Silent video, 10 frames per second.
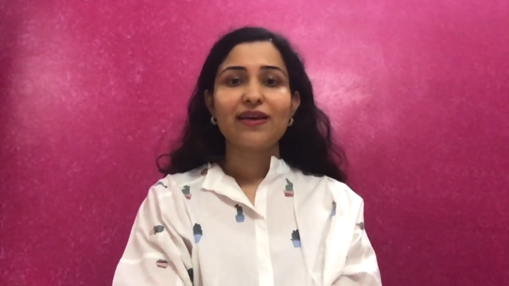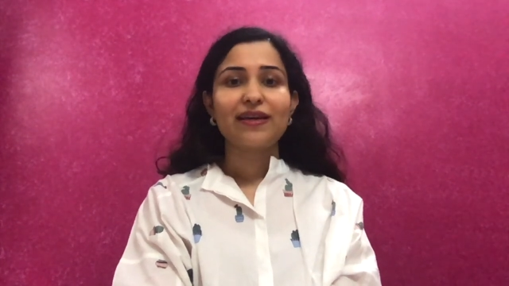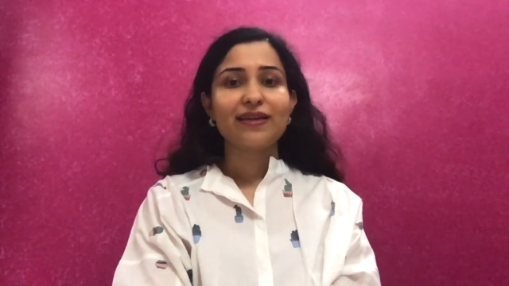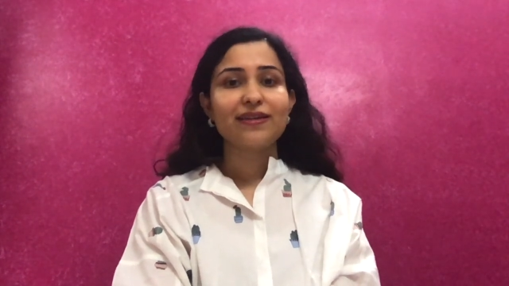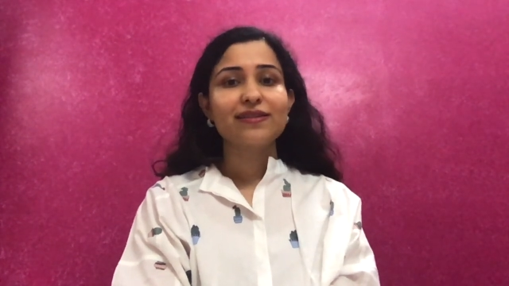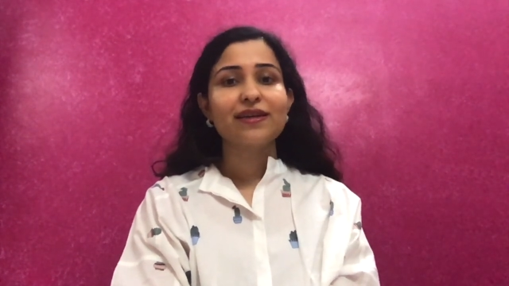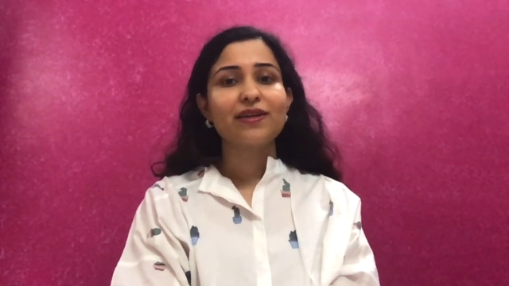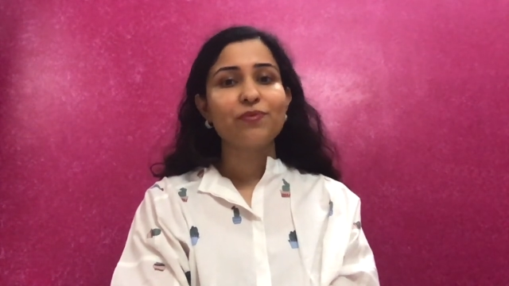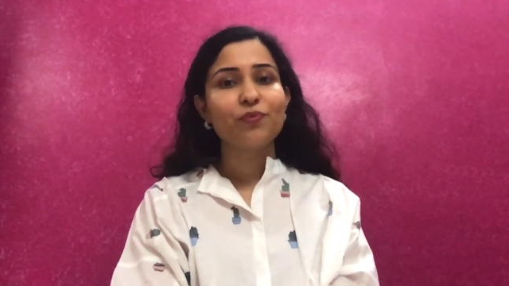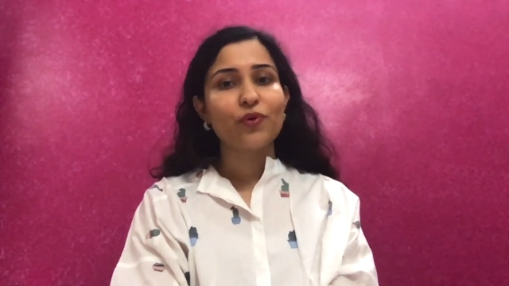is an
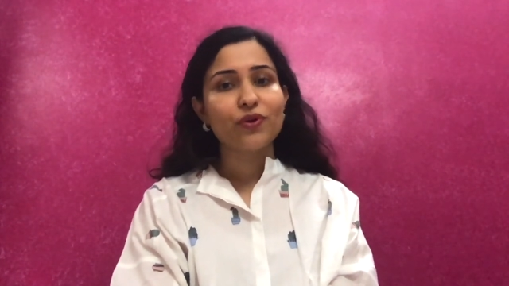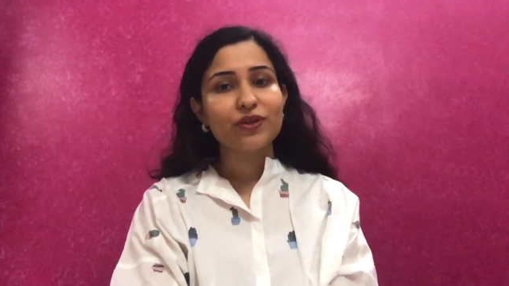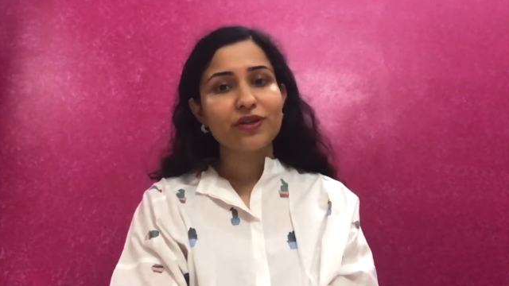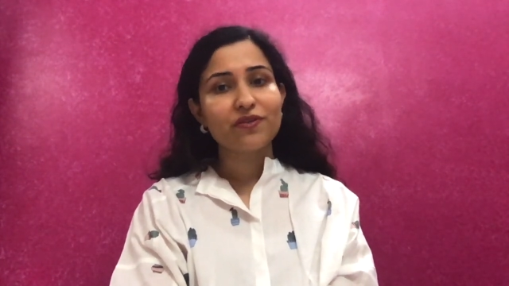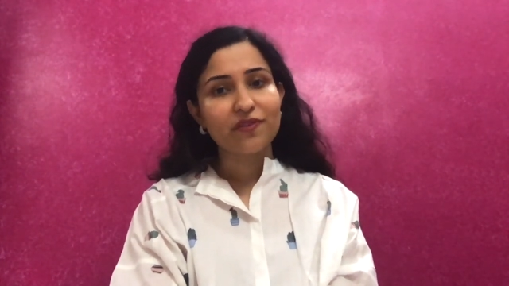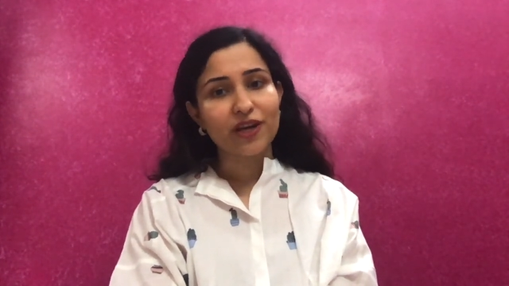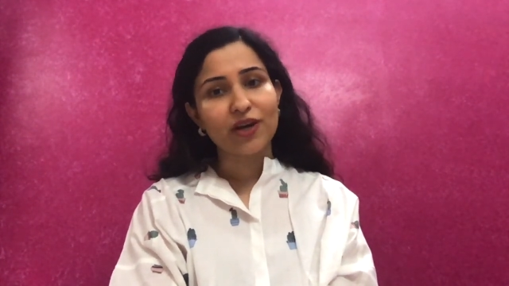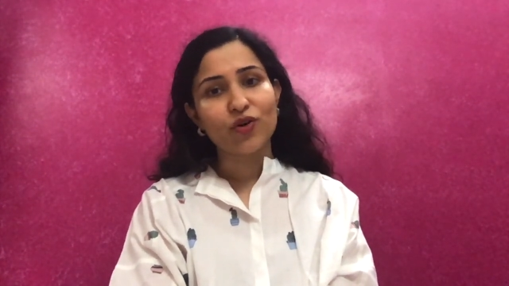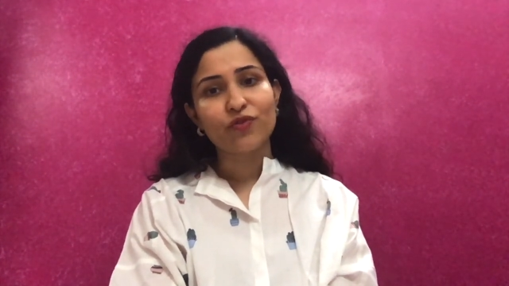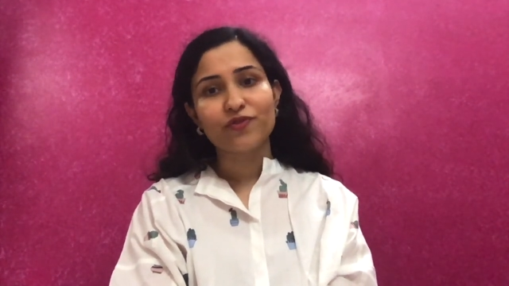important way
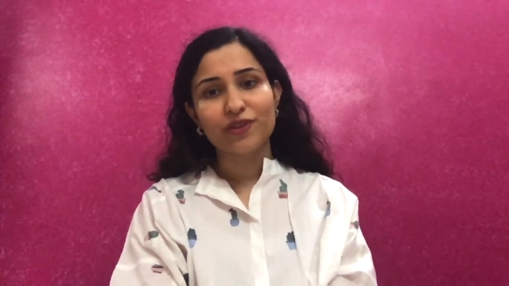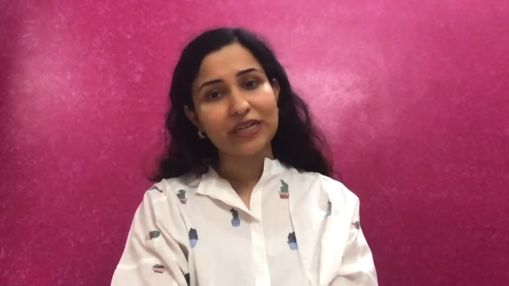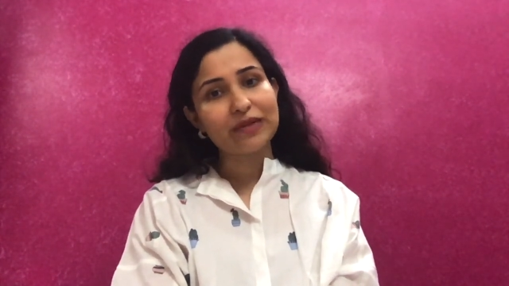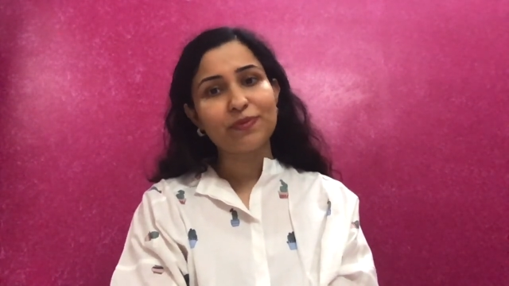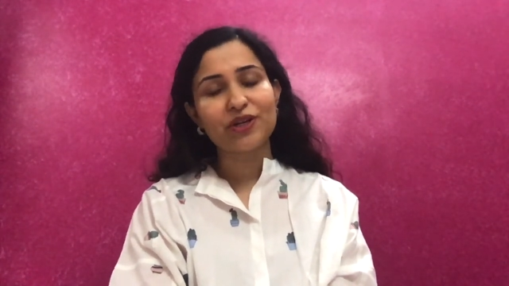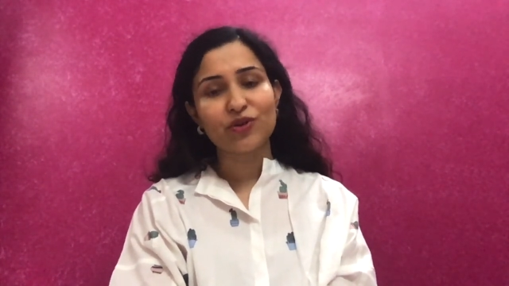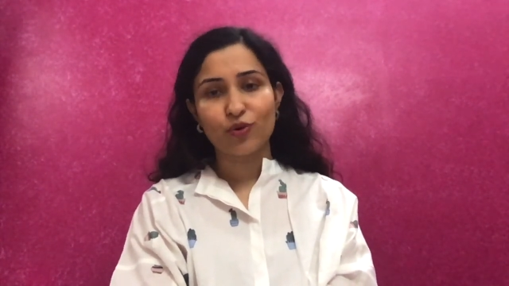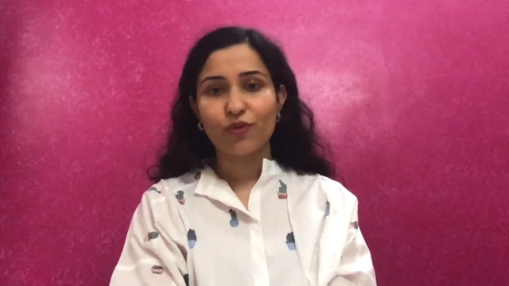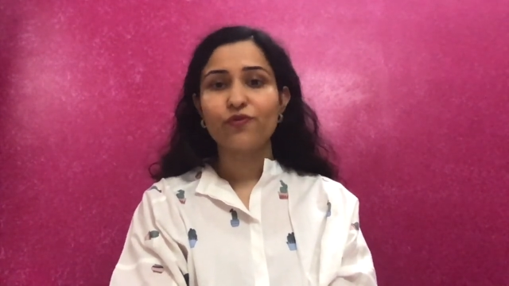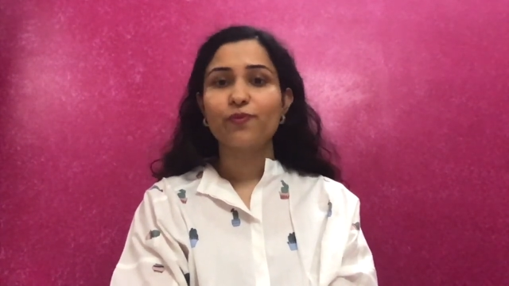of treatment
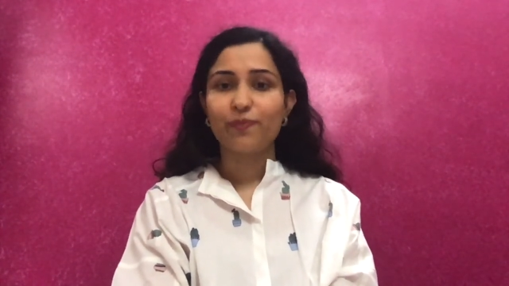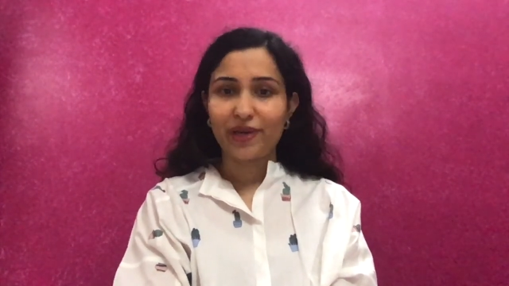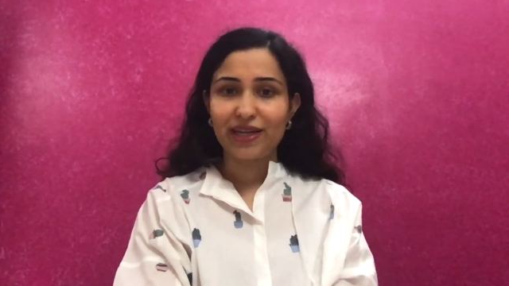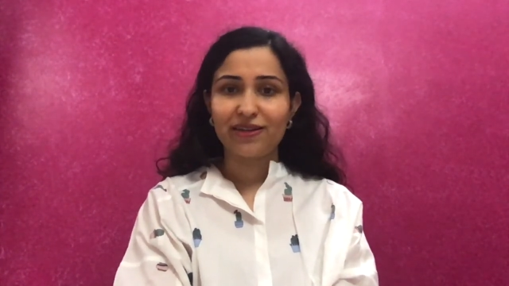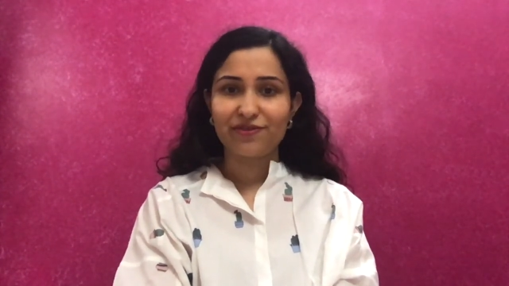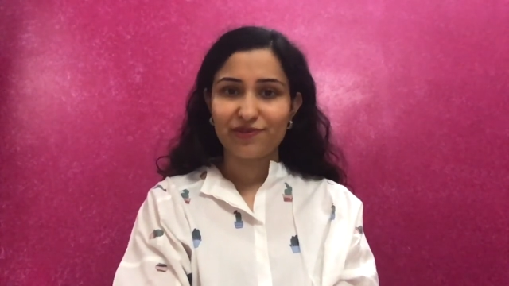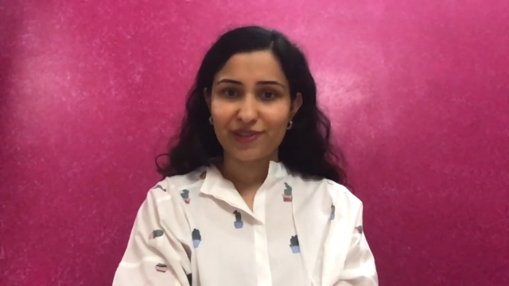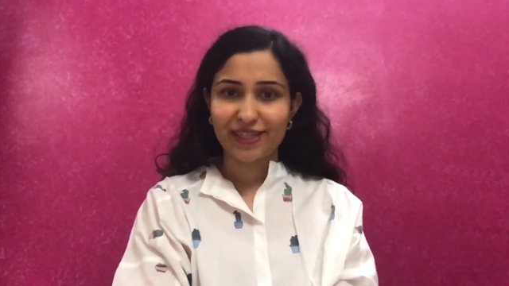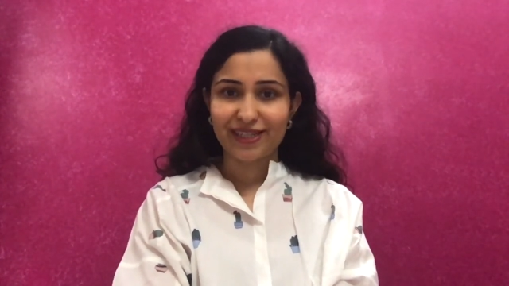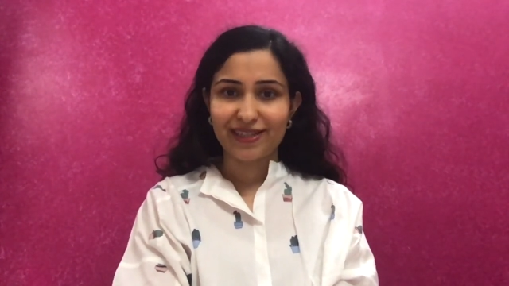of male
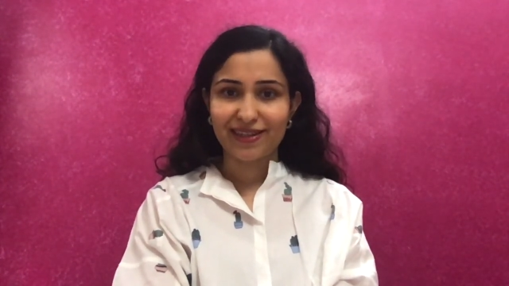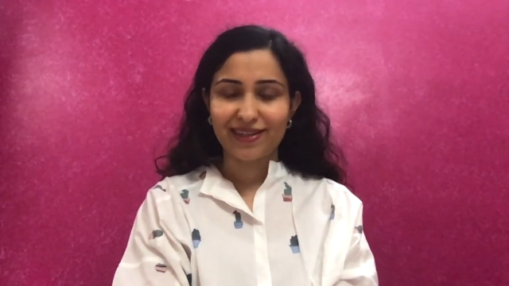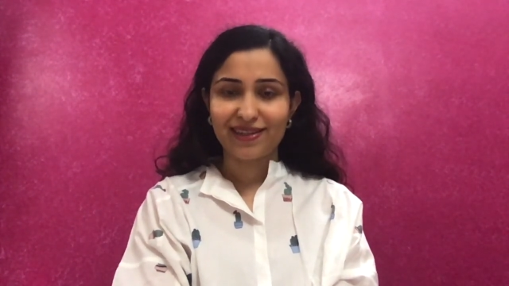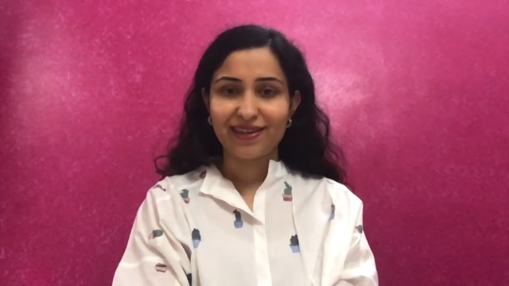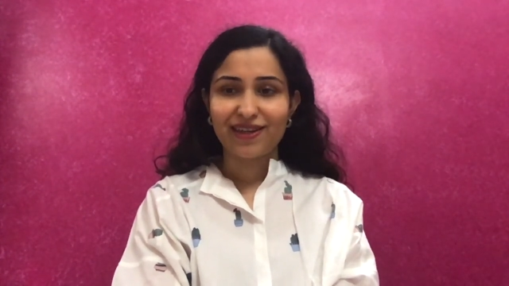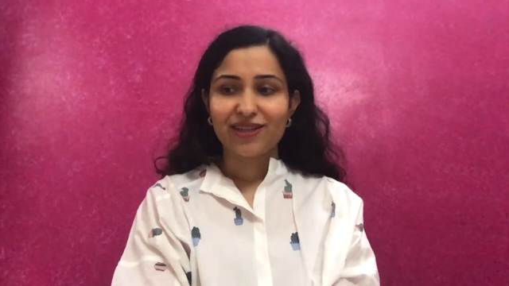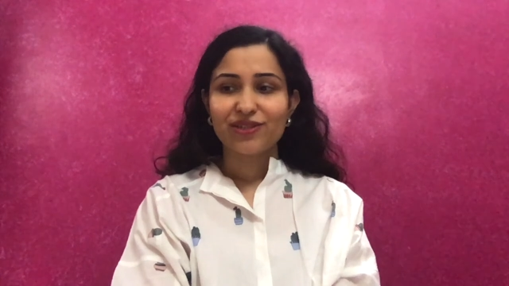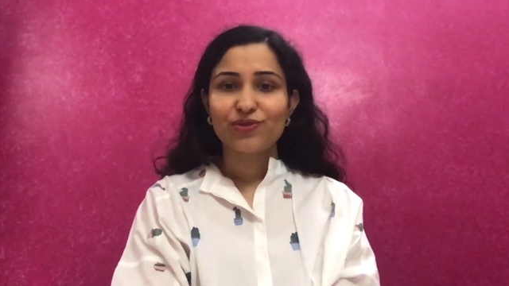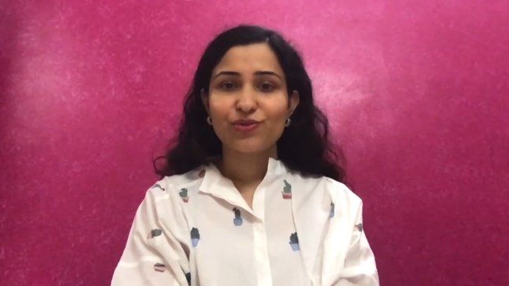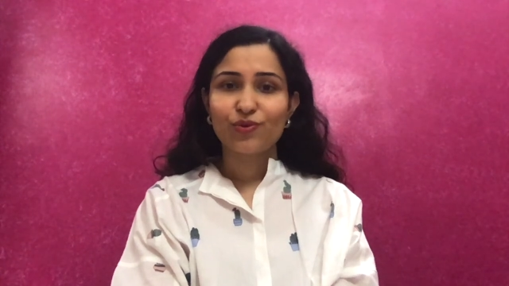infertility.
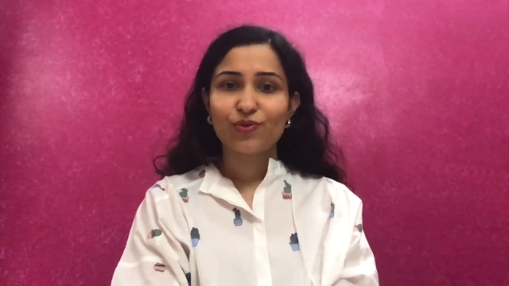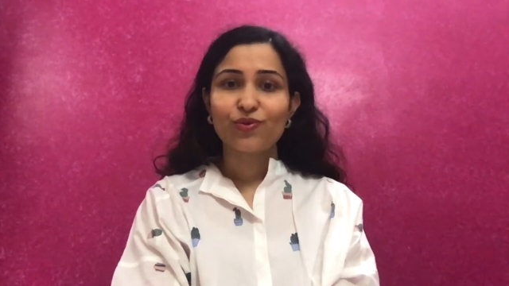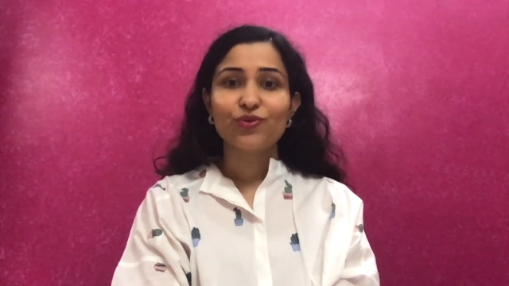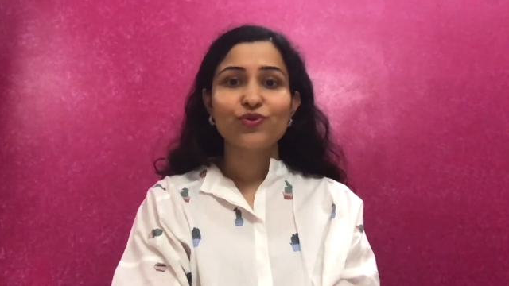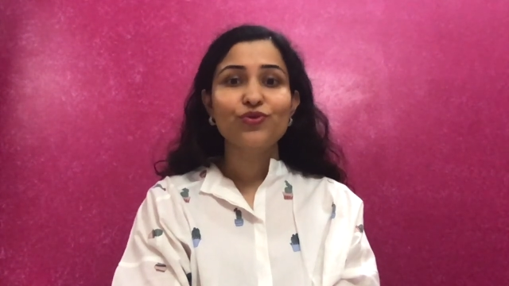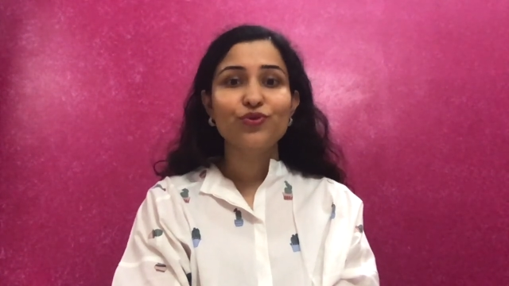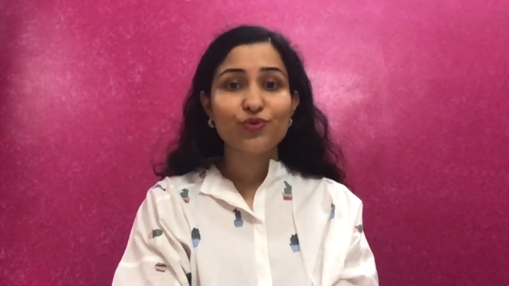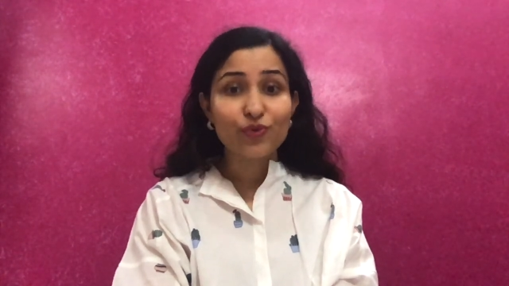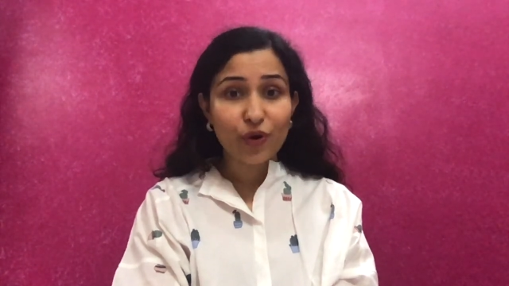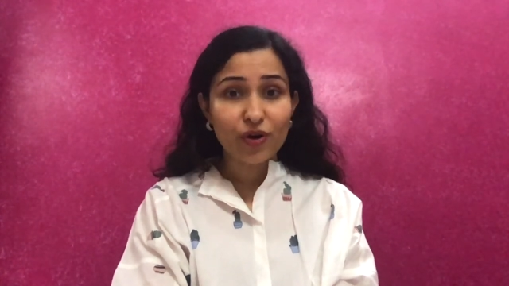So, do
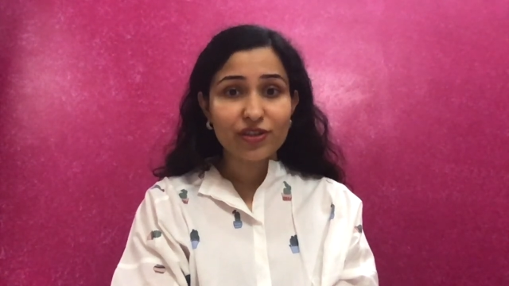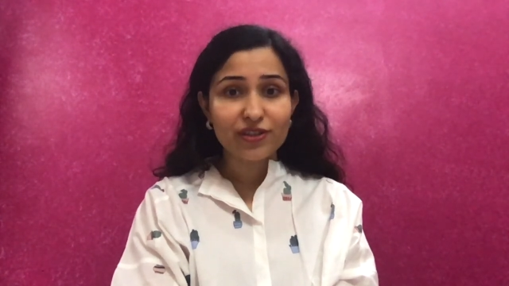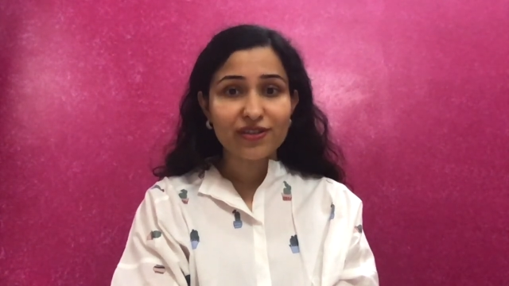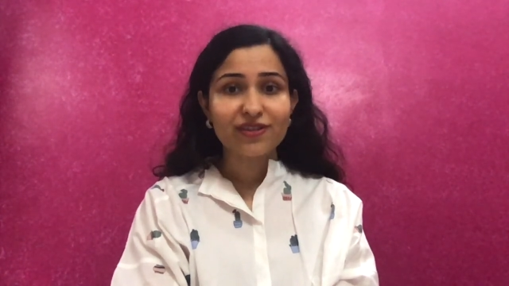not